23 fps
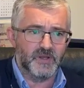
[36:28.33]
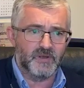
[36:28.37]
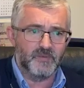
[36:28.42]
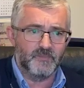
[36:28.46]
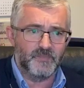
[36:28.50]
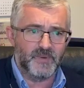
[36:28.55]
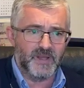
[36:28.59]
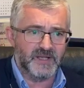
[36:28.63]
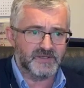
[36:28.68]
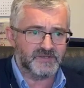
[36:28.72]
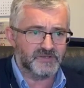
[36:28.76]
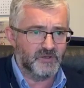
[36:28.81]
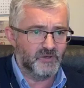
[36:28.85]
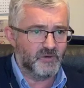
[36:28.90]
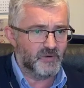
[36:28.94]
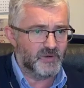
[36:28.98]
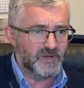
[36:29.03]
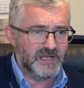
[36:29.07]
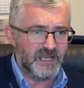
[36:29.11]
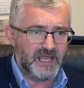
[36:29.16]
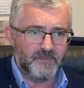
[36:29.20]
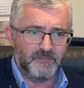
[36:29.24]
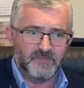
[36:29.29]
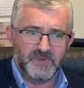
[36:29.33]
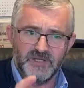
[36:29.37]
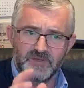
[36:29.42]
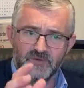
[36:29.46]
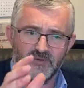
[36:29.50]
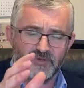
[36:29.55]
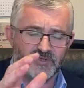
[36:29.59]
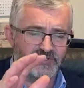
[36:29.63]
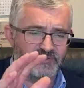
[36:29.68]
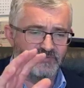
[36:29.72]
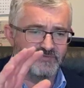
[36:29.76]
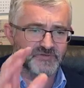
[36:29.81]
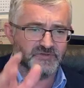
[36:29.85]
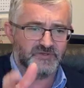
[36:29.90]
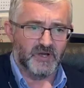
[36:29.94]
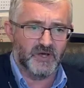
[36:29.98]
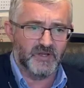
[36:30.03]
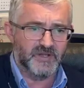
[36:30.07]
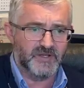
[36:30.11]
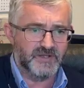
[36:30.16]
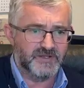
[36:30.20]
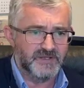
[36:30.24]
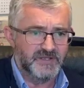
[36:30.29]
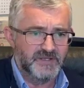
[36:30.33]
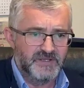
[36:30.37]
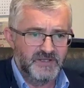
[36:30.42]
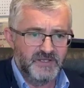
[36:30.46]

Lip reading: come back to the Lord, let me know that you've done it.